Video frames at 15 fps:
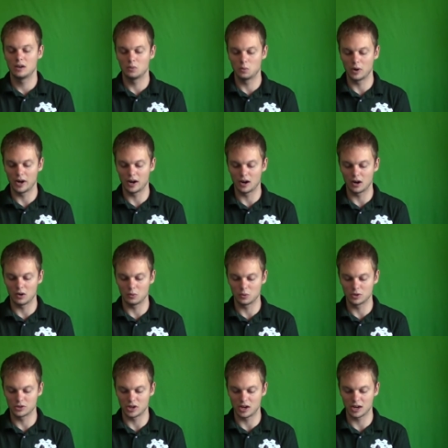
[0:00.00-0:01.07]
where
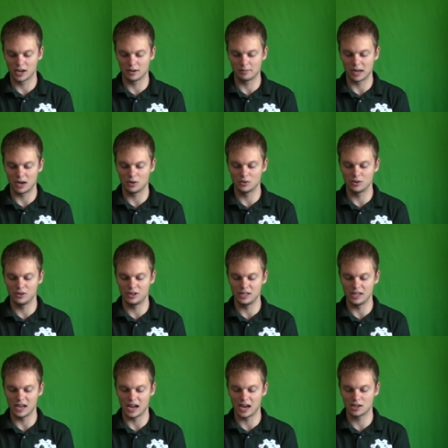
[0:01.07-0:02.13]
we're talking about
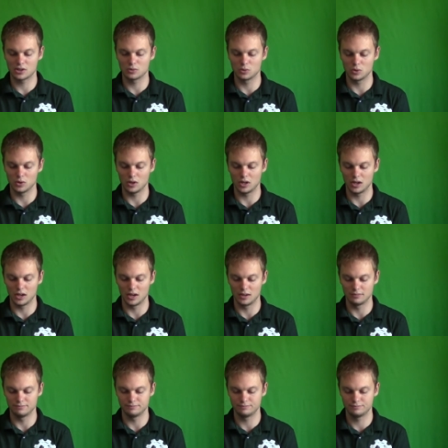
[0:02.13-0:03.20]
the actual
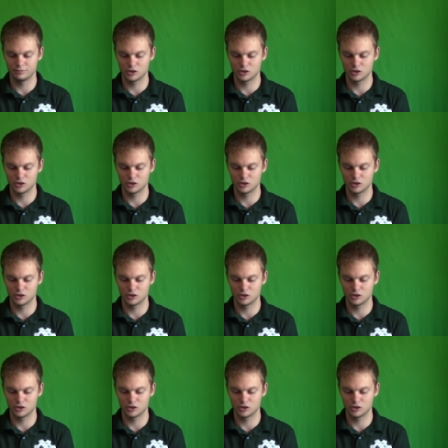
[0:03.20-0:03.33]
um,